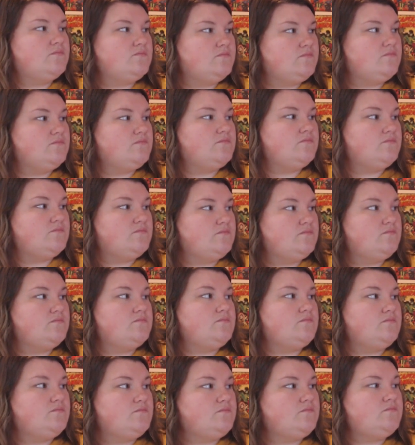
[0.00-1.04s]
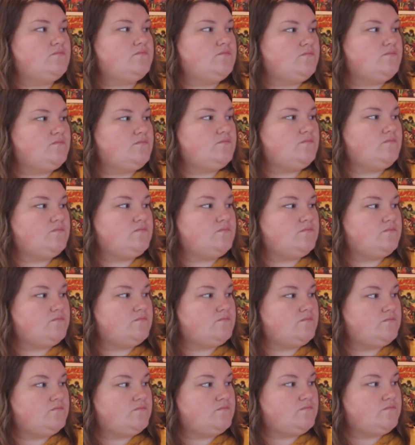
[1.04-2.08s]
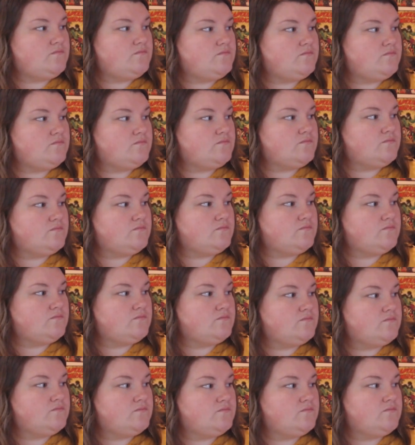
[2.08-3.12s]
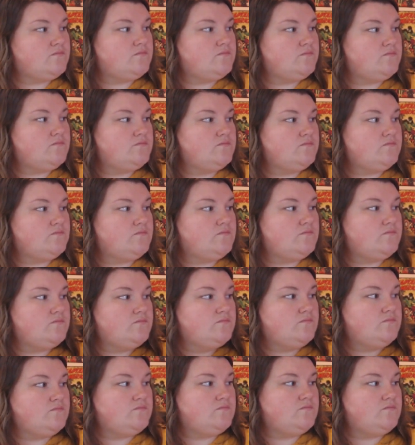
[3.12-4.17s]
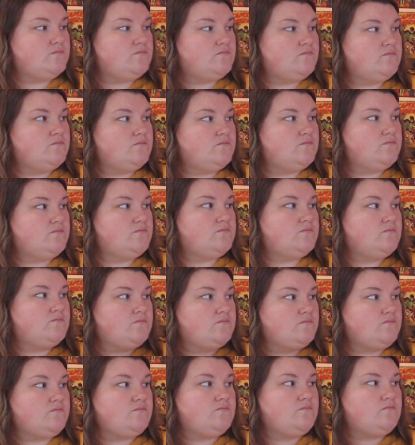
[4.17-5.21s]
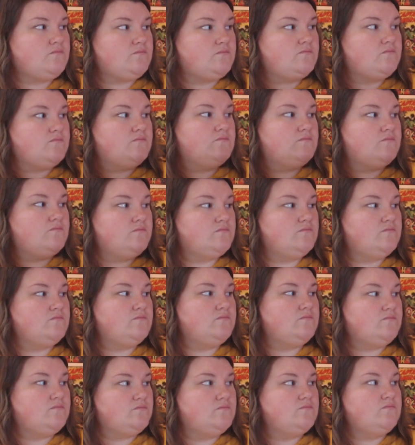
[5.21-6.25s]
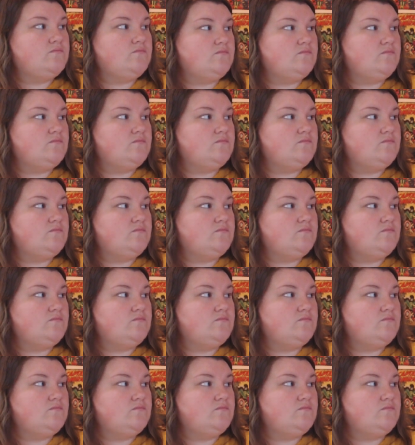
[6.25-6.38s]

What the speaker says: (silent)